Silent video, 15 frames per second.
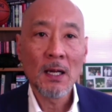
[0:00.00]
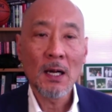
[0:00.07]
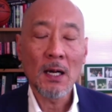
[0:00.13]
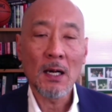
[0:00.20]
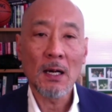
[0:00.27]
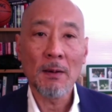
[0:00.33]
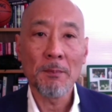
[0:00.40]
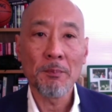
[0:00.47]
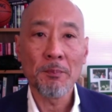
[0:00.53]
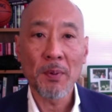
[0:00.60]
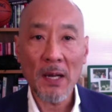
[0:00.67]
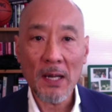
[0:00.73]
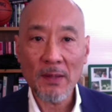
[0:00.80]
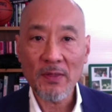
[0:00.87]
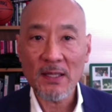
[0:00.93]

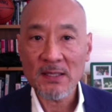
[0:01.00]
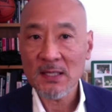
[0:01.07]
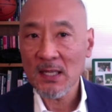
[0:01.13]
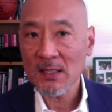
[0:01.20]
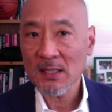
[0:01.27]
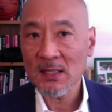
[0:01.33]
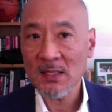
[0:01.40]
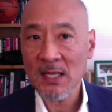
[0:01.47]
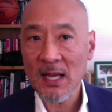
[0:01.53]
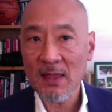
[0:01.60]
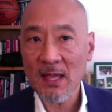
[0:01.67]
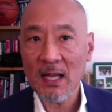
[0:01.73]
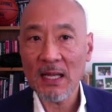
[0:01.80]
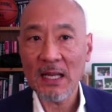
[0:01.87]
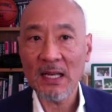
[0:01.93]
But that's not to say
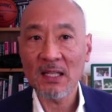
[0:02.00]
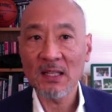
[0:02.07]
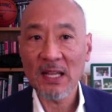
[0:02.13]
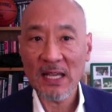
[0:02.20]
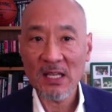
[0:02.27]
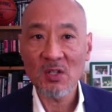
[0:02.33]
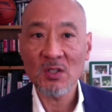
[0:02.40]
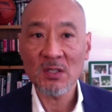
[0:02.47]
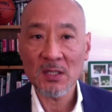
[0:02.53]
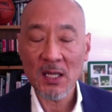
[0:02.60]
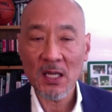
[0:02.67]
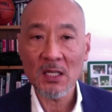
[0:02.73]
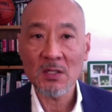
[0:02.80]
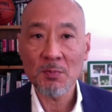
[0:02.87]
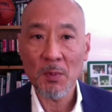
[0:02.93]
that at a later
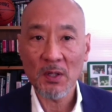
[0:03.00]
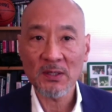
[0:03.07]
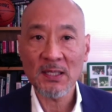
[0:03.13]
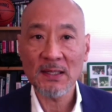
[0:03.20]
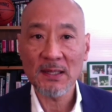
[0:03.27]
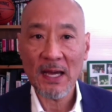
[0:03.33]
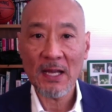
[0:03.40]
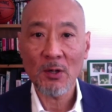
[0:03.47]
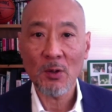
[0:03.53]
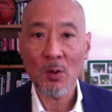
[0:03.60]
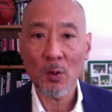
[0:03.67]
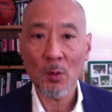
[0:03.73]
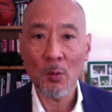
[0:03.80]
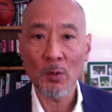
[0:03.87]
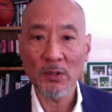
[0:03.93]
stage,
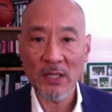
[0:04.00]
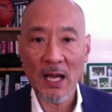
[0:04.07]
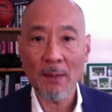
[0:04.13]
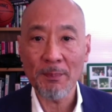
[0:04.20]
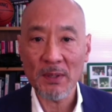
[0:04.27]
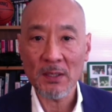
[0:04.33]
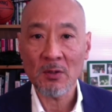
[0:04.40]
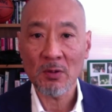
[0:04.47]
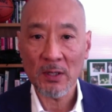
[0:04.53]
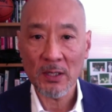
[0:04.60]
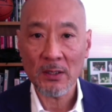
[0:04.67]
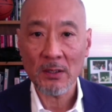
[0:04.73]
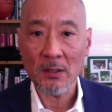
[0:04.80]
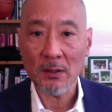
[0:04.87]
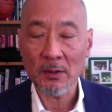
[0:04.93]
multilateral will not be
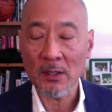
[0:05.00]
critical,